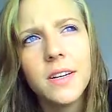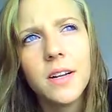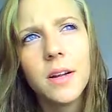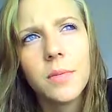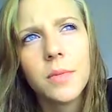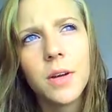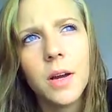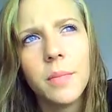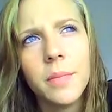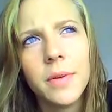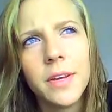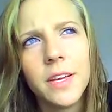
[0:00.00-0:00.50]

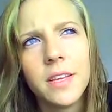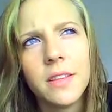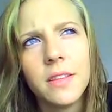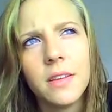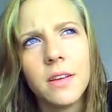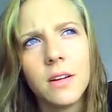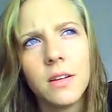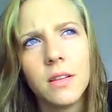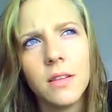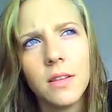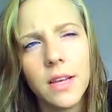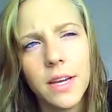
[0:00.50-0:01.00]
up coming in
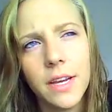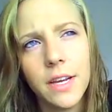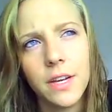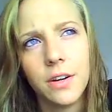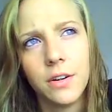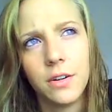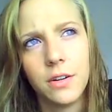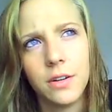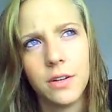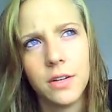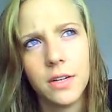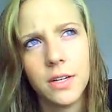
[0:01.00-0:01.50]
there
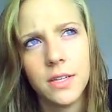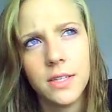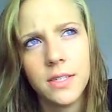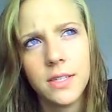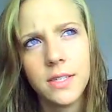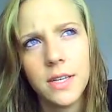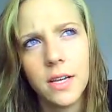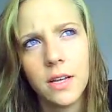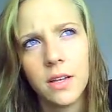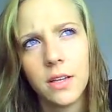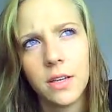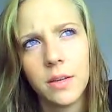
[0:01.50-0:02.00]
later and
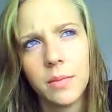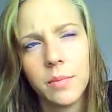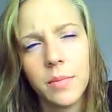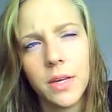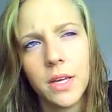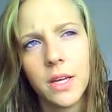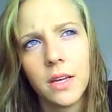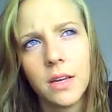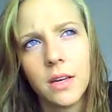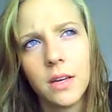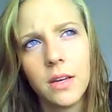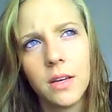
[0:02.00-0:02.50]
telling
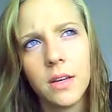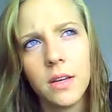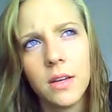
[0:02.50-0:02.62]
me,